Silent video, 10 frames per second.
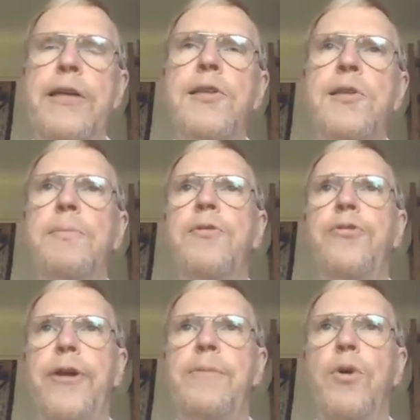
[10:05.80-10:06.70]
very simple
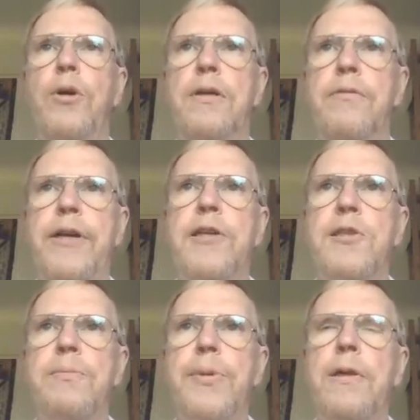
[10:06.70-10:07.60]
framework, in a very
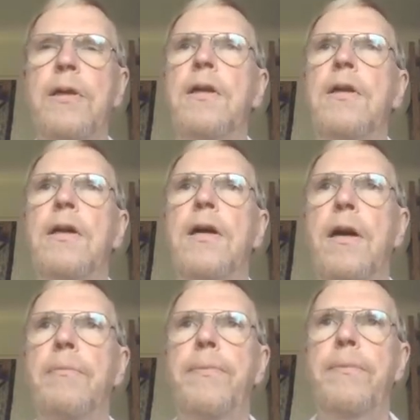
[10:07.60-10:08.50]
simple
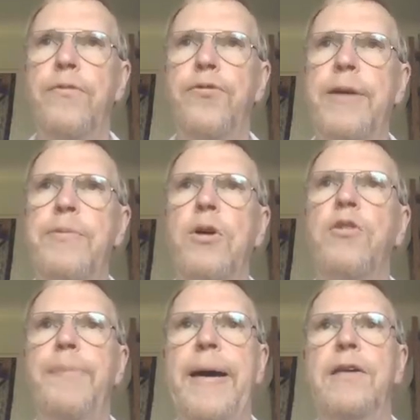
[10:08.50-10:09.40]
framework
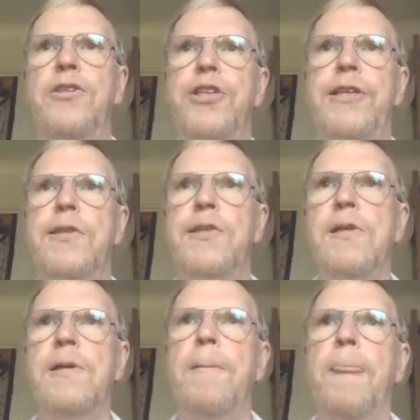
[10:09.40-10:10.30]
of balance sheets.
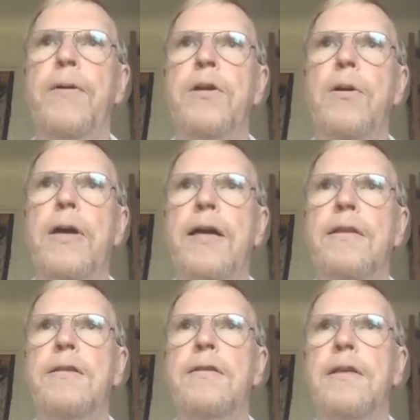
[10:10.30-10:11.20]
When you look
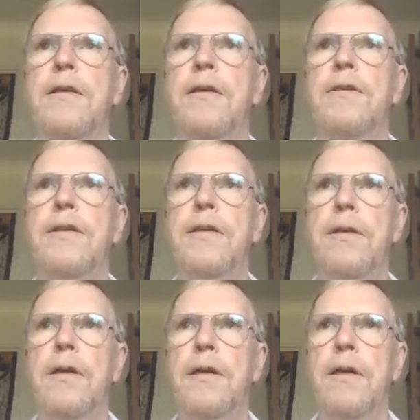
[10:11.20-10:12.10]
at
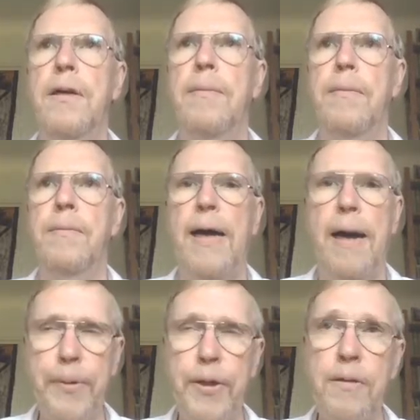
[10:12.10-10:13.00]
the
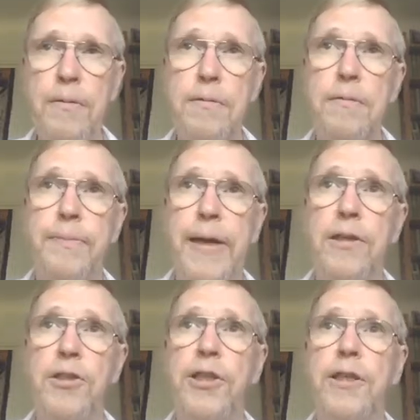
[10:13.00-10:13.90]
upper
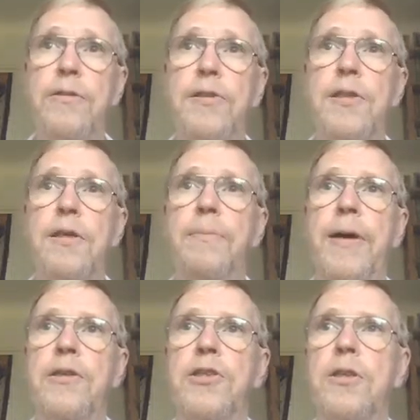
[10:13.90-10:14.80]
balance sheet, you see a
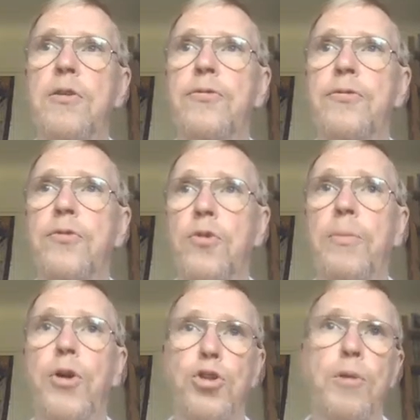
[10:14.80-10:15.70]
balance sheet of
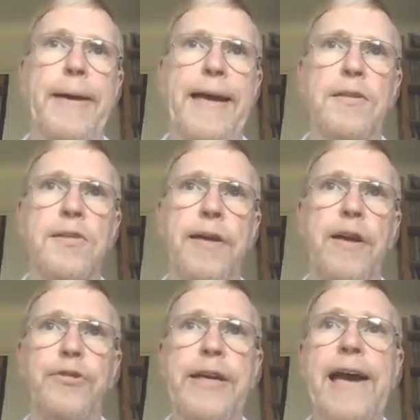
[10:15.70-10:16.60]
commercial banks. They
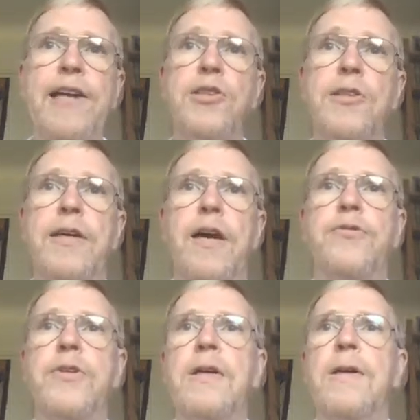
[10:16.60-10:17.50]
have cash, they
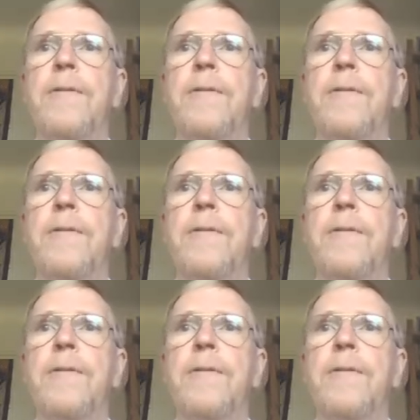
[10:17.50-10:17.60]
have